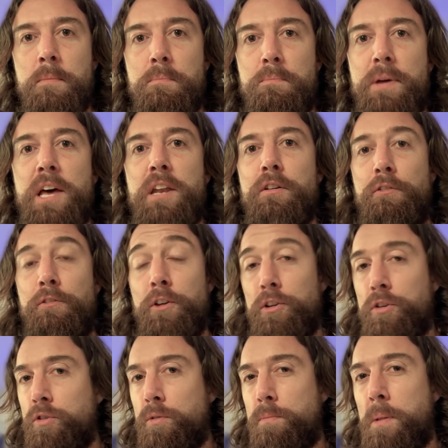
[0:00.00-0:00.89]

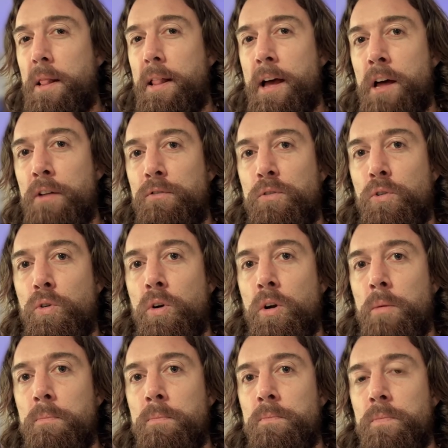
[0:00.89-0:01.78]
beneficial
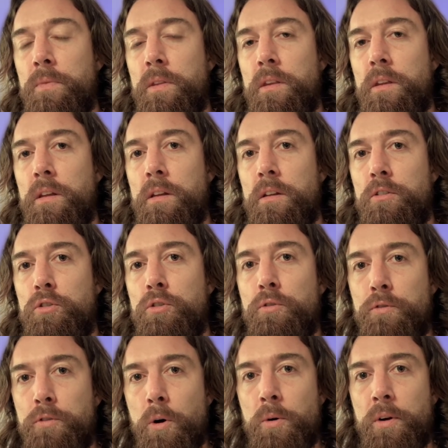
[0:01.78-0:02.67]
platform to
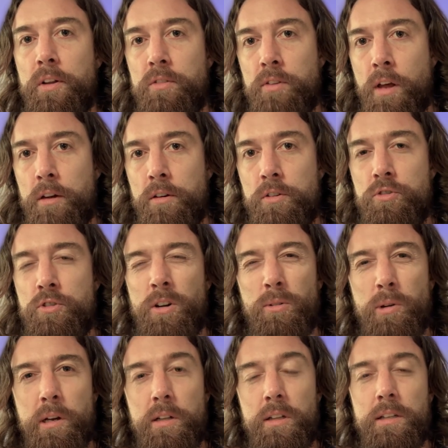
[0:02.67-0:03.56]
focus on to
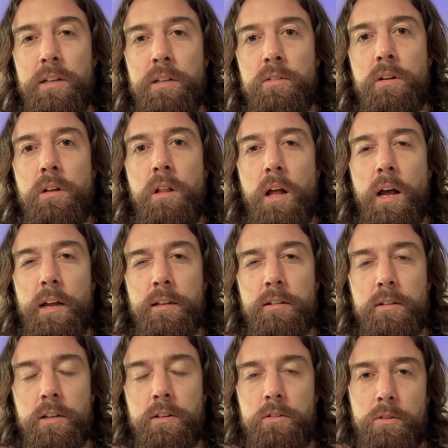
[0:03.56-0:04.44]
generate leads and
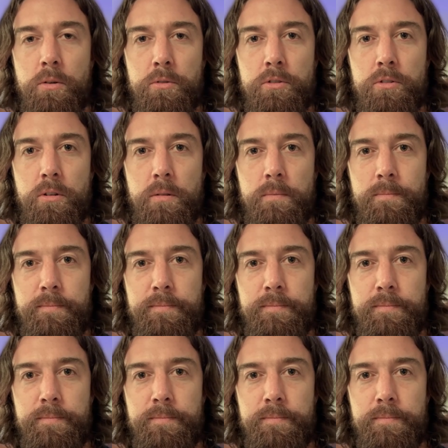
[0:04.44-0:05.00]
clients on social,